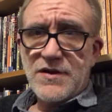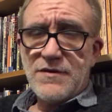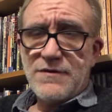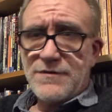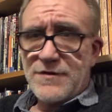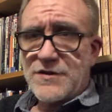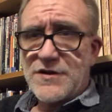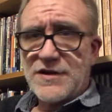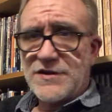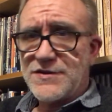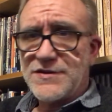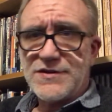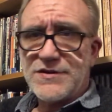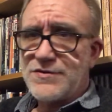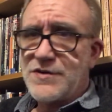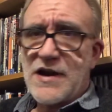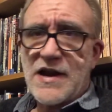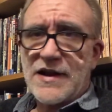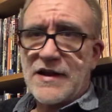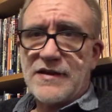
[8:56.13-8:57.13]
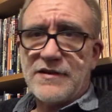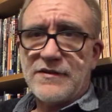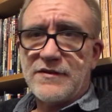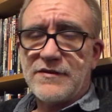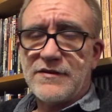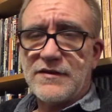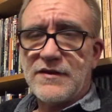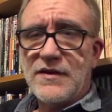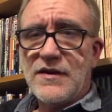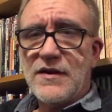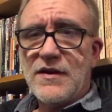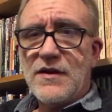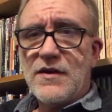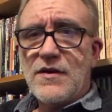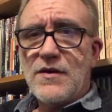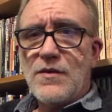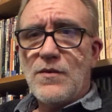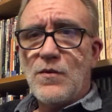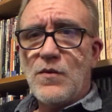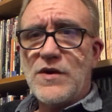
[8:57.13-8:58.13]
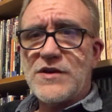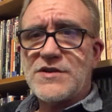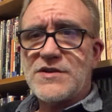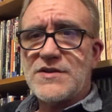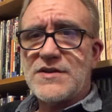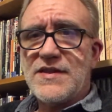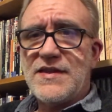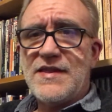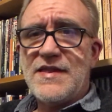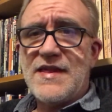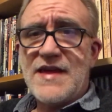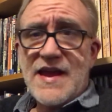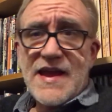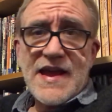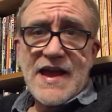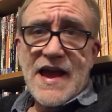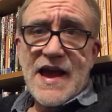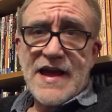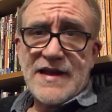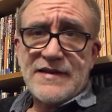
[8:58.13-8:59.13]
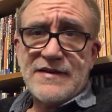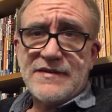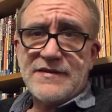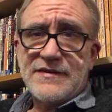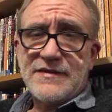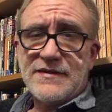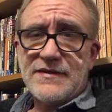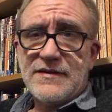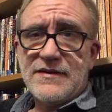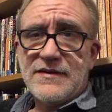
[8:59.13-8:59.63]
for Dungeons and Dragons, which they hadn't